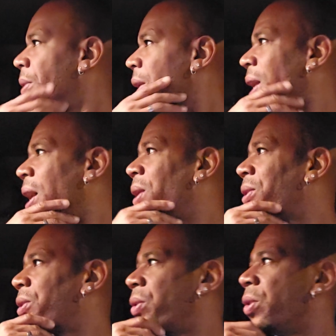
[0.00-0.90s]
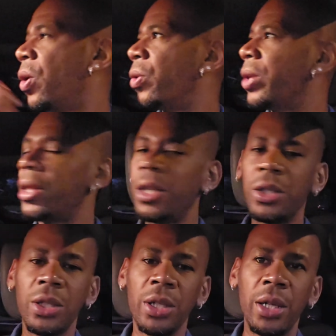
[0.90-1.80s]
and I also know that
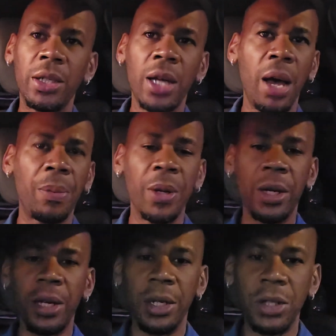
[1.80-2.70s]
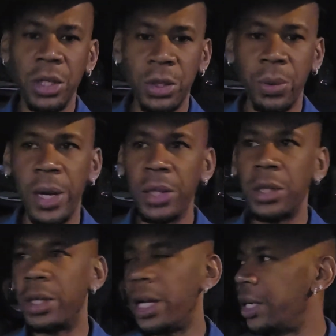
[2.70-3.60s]
this is a topic and a
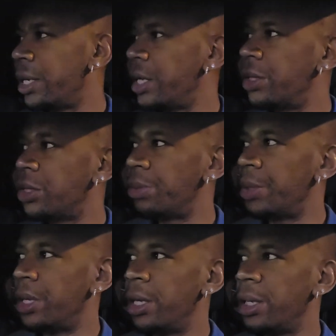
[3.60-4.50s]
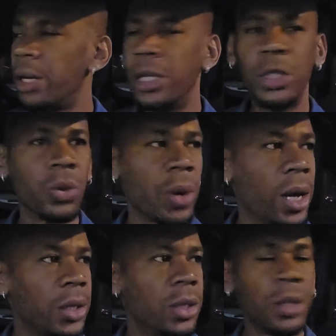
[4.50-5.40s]
situation that needs to be
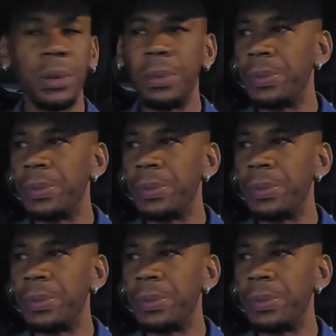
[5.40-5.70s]
addressed.